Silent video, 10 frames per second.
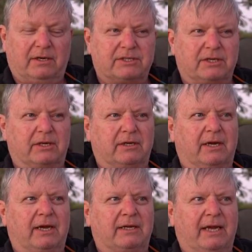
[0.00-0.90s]
So
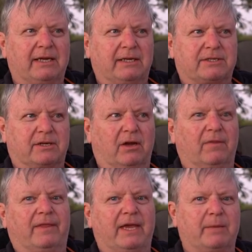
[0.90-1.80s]
I had it
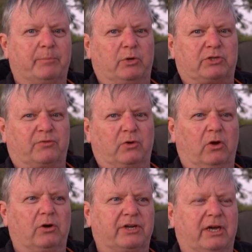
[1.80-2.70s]
on their books for a
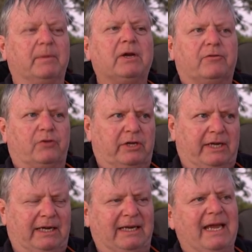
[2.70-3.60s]
long time. 30
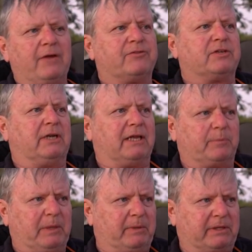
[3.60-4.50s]
had left and
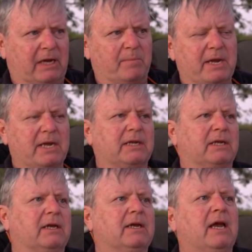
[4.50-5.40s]
other people had come in,
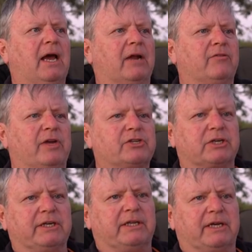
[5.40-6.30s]
and
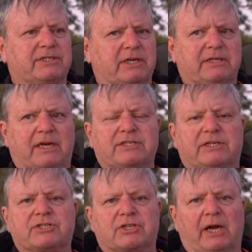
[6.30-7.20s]
eventually they said, yes,
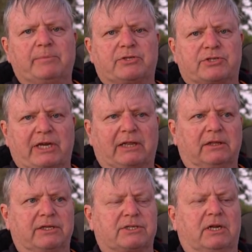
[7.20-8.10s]
it's time to settle this.